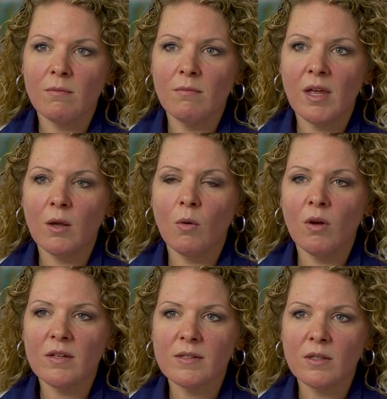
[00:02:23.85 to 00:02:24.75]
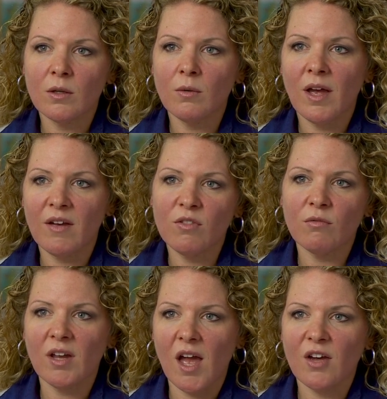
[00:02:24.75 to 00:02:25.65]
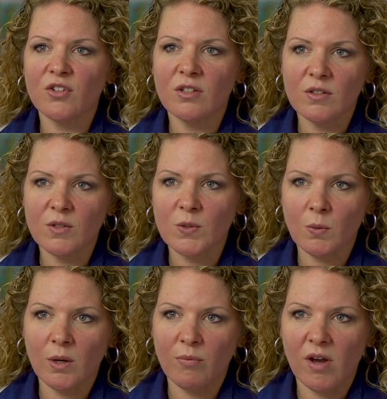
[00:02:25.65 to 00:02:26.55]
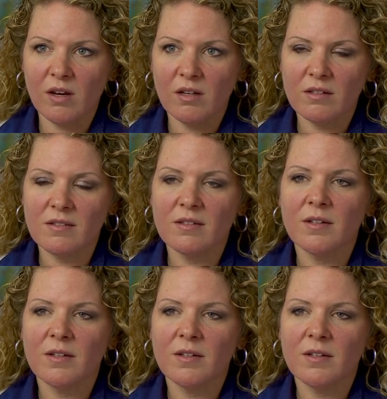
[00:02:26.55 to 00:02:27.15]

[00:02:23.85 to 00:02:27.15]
may also have the reaction to soy products.